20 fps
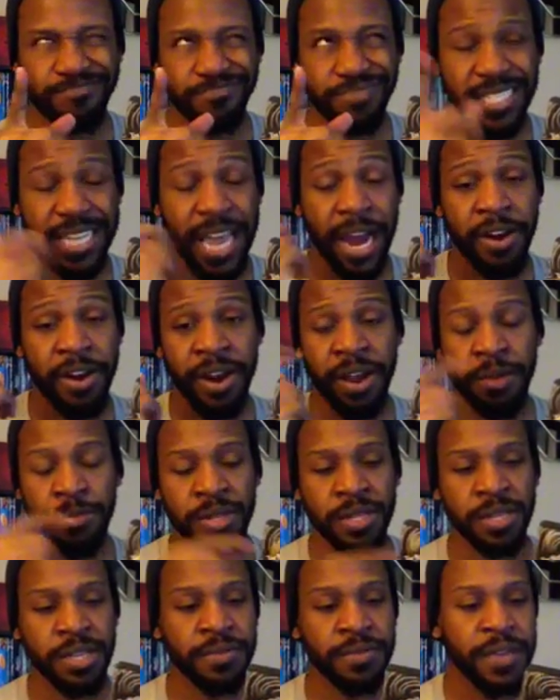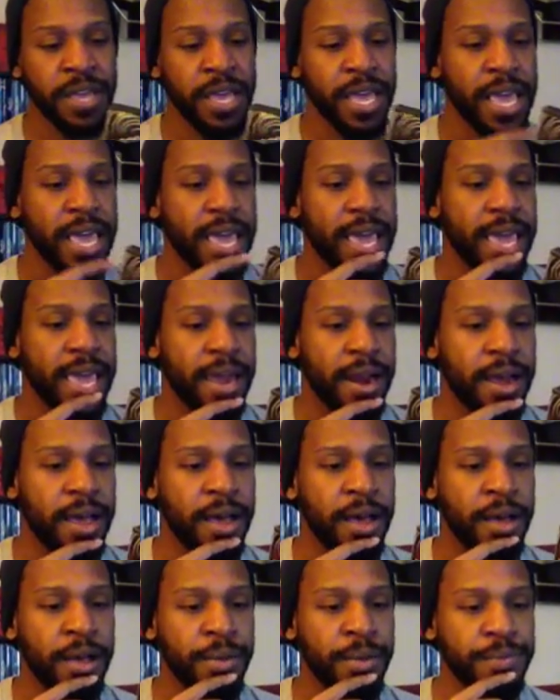Saturday, I believe, and
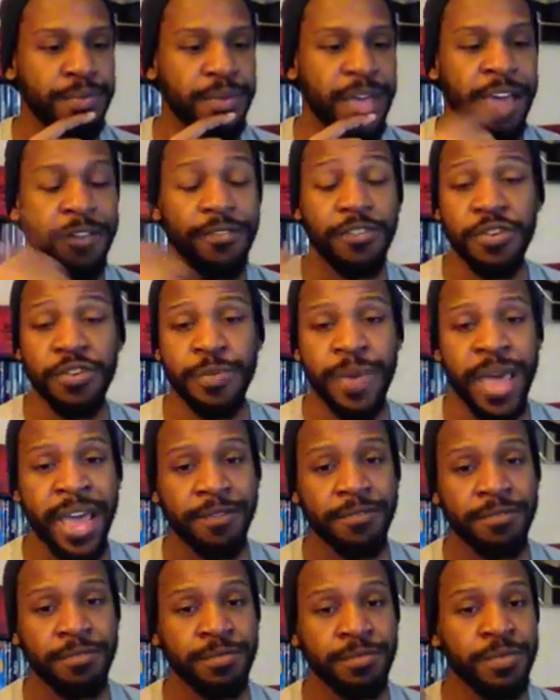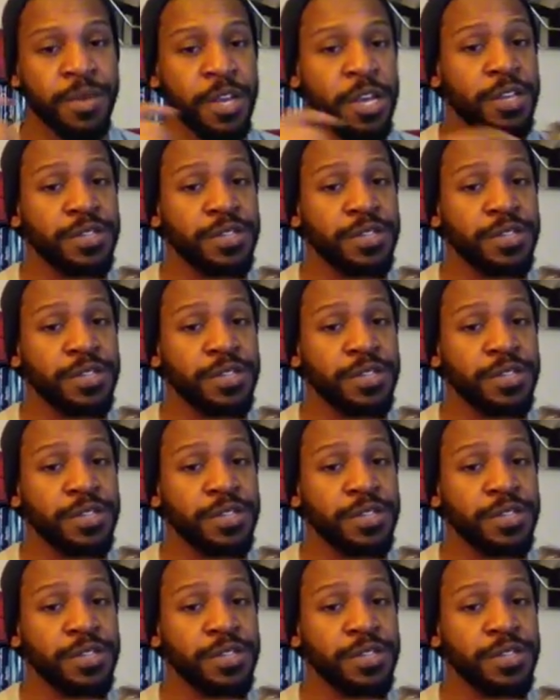I haven't heard back from.